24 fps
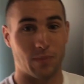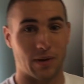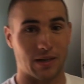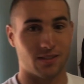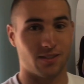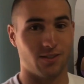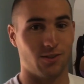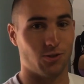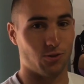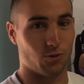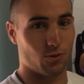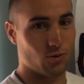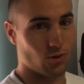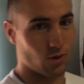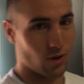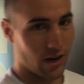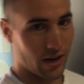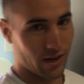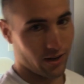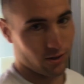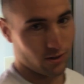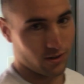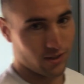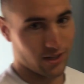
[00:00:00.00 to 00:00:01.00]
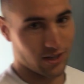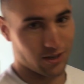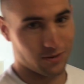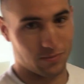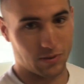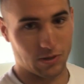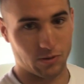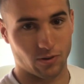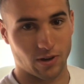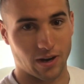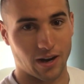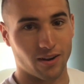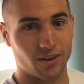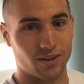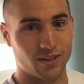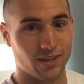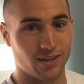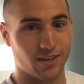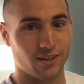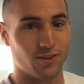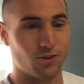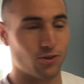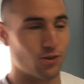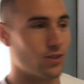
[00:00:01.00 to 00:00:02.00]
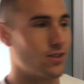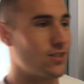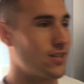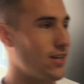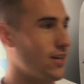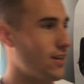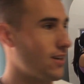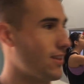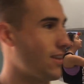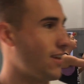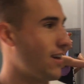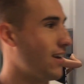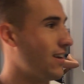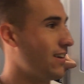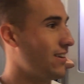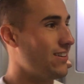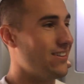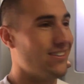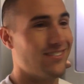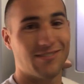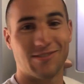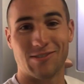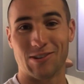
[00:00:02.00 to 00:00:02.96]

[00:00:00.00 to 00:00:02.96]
about to do cryotherapy. We're out here in North Carolina.